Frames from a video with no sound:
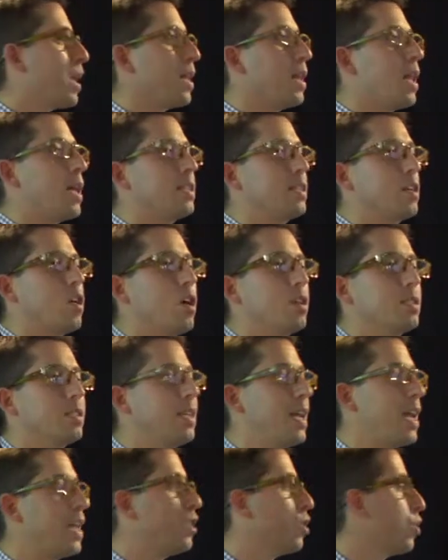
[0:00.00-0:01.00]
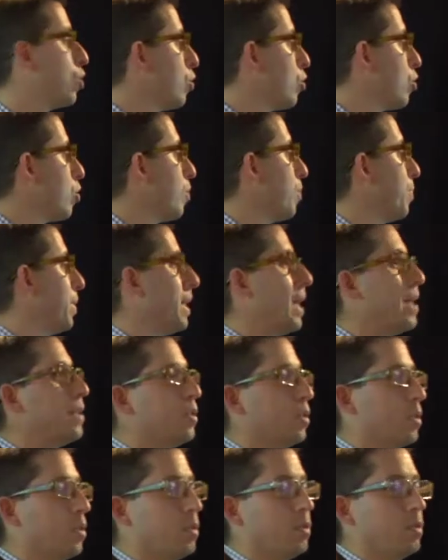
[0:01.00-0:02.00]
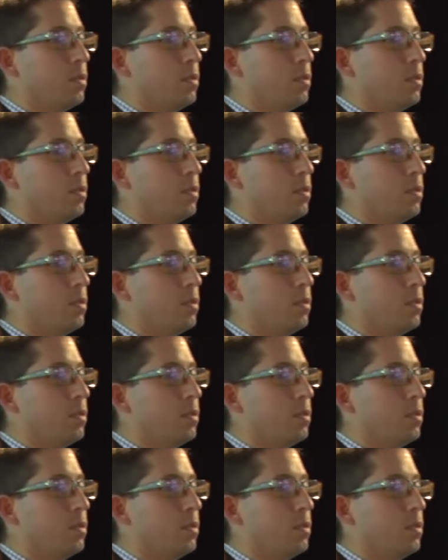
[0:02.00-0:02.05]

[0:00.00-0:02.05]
I like to call today the Google Blender.